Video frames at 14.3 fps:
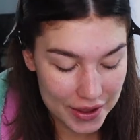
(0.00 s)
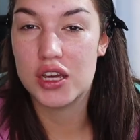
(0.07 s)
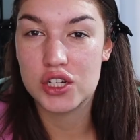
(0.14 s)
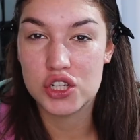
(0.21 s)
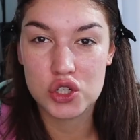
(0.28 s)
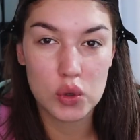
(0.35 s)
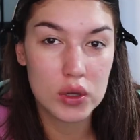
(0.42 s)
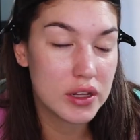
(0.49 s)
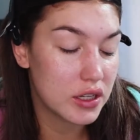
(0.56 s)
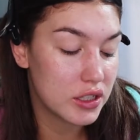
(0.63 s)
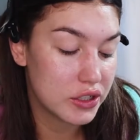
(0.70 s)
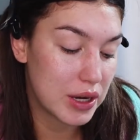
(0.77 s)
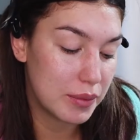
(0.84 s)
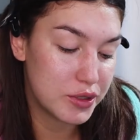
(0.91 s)
A short little
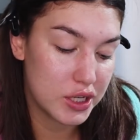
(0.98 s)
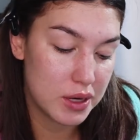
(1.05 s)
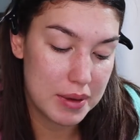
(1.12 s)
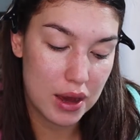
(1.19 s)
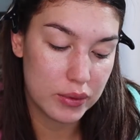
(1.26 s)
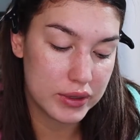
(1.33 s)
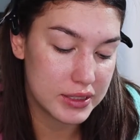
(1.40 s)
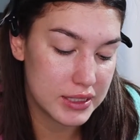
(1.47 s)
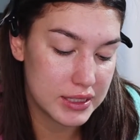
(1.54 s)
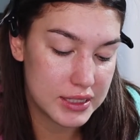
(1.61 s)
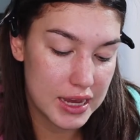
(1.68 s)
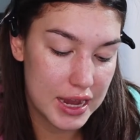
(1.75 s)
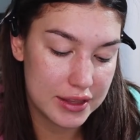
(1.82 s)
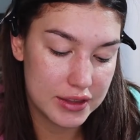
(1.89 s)
description about what's
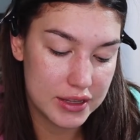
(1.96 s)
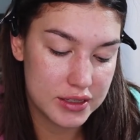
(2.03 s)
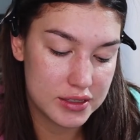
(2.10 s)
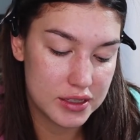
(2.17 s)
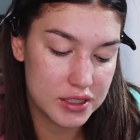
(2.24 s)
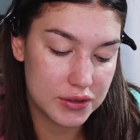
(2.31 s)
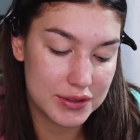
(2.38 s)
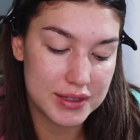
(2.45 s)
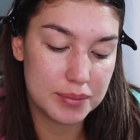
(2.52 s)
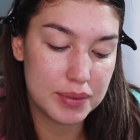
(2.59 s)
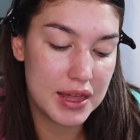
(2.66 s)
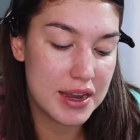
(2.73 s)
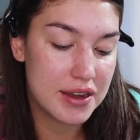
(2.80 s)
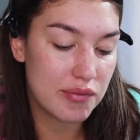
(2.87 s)
inside this. So it's a
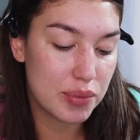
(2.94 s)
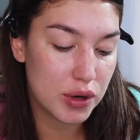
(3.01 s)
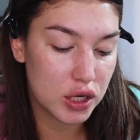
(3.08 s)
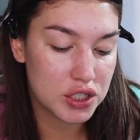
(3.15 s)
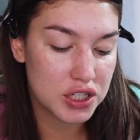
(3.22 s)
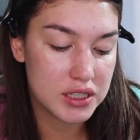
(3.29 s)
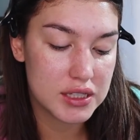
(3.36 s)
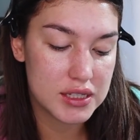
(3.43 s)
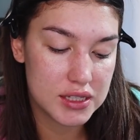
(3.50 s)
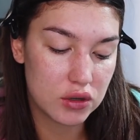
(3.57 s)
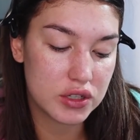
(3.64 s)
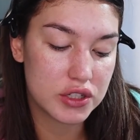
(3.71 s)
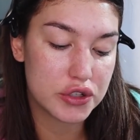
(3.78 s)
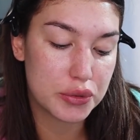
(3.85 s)
blend of Persian
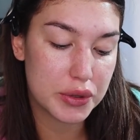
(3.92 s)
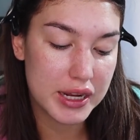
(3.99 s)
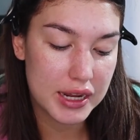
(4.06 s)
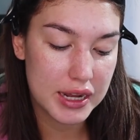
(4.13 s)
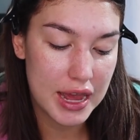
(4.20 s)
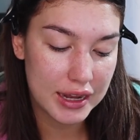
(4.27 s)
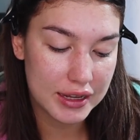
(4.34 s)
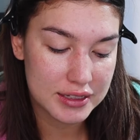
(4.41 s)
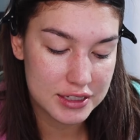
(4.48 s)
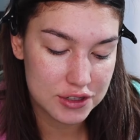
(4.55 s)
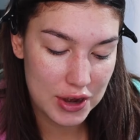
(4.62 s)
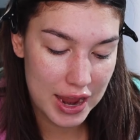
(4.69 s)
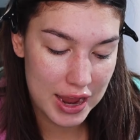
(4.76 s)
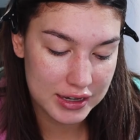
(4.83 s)
silk tree
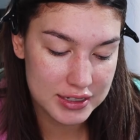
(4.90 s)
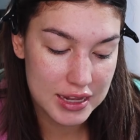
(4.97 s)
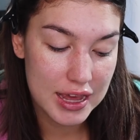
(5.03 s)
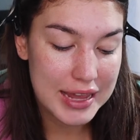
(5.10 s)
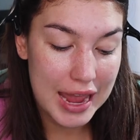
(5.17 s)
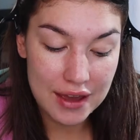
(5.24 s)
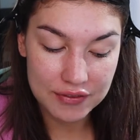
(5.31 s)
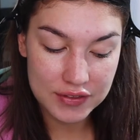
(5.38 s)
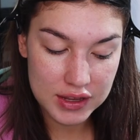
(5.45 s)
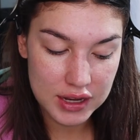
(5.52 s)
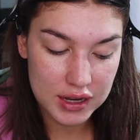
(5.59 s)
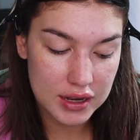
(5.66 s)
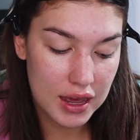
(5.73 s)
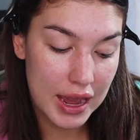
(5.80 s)
extract,
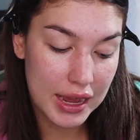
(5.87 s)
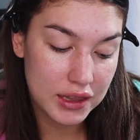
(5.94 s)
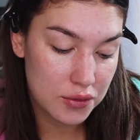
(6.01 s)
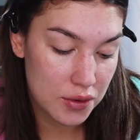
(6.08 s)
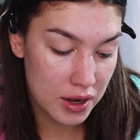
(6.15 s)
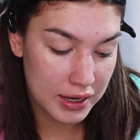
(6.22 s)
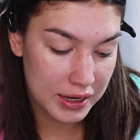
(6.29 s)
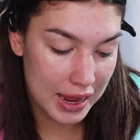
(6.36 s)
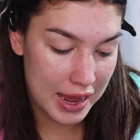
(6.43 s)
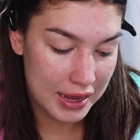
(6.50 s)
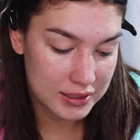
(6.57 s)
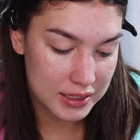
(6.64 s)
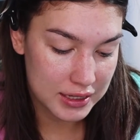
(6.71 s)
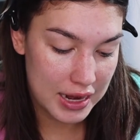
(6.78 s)
caffeine, hyaluronic
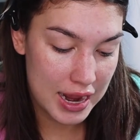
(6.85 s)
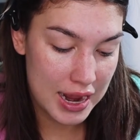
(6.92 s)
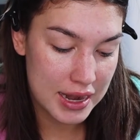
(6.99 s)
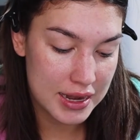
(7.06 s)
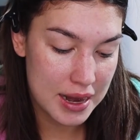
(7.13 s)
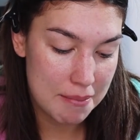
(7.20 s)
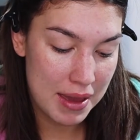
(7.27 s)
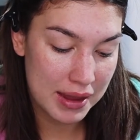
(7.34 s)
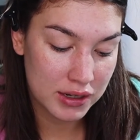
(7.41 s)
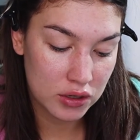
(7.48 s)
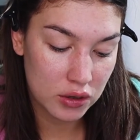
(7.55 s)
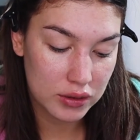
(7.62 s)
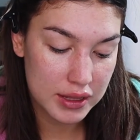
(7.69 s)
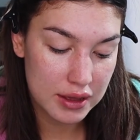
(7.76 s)
acid, and
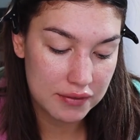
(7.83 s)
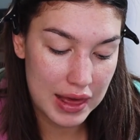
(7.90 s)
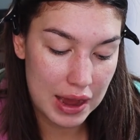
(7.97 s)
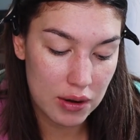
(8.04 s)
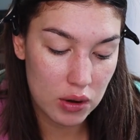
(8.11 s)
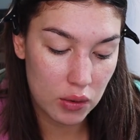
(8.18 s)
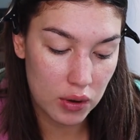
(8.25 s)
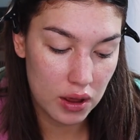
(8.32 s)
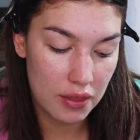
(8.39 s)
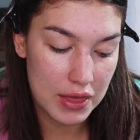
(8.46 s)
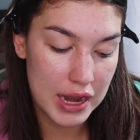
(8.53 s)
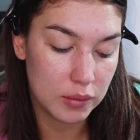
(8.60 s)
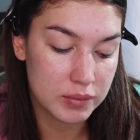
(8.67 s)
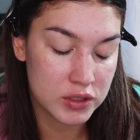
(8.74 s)
magnolia flower oil
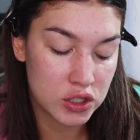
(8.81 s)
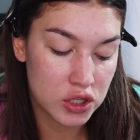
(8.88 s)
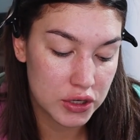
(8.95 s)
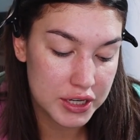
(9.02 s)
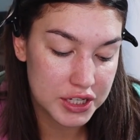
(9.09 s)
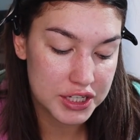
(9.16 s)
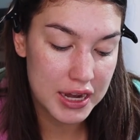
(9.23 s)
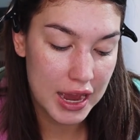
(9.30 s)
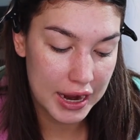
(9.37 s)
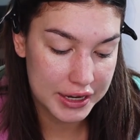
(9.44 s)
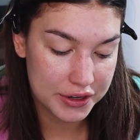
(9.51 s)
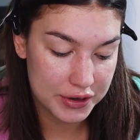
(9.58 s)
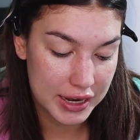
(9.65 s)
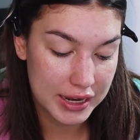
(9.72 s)
that helps nourish and
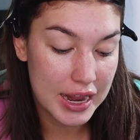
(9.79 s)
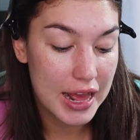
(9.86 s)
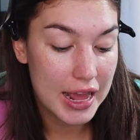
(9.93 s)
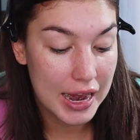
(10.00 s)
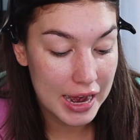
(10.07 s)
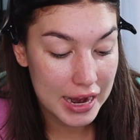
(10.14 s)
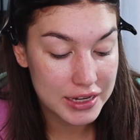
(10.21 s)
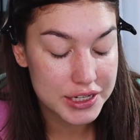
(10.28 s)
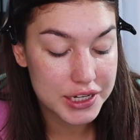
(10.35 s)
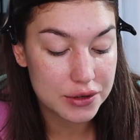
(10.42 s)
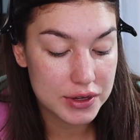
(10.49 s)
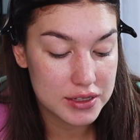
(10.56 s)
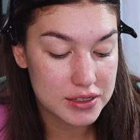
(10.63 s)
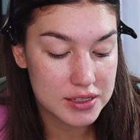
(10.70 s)
hydrate and
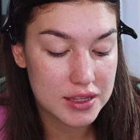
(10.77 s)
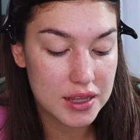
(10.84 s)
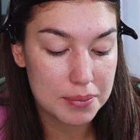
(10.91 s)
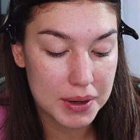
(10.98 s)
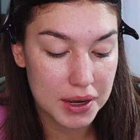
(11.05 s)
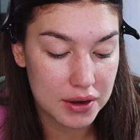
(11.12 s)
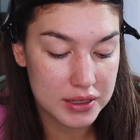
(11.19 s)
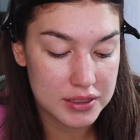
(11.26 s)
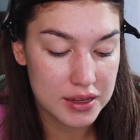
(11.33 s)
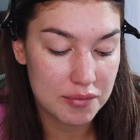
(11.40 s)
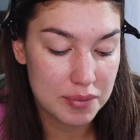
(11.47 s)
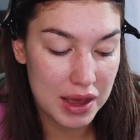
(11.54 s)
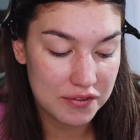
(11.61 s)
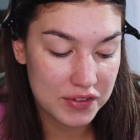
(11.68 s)
decreases the appearance
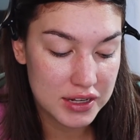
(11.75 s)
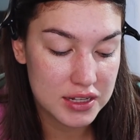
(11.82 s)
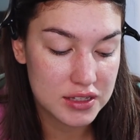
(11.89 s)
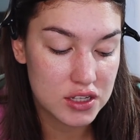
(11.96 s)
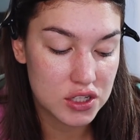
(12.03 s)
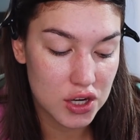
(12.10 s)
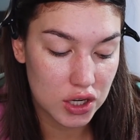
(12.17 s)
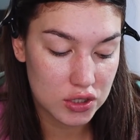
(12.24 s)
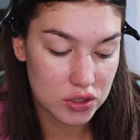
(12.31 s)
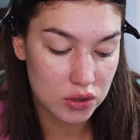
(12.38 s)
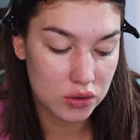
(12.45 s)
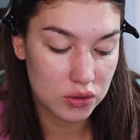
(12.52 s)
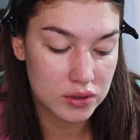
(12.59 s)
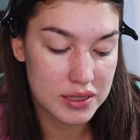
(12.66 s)
of puffiness, dark
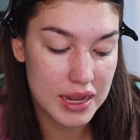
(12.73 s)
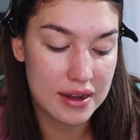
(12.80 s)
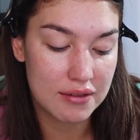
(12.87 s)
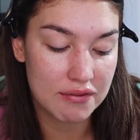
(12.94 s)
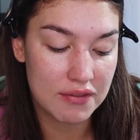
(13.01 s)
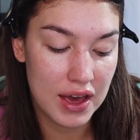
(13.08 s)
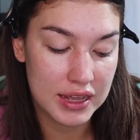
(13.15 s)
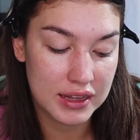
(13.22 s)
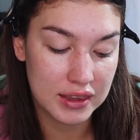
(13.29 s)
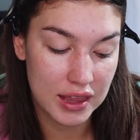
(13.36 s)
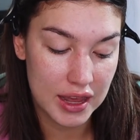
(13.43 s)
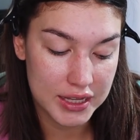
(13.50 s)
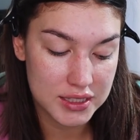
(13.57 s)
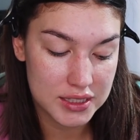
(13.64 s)
circles, and fine
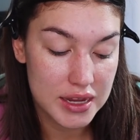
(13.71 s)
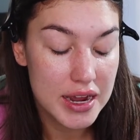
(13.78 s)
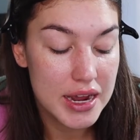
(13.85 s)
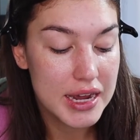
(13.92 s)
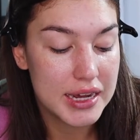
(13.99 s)
lines.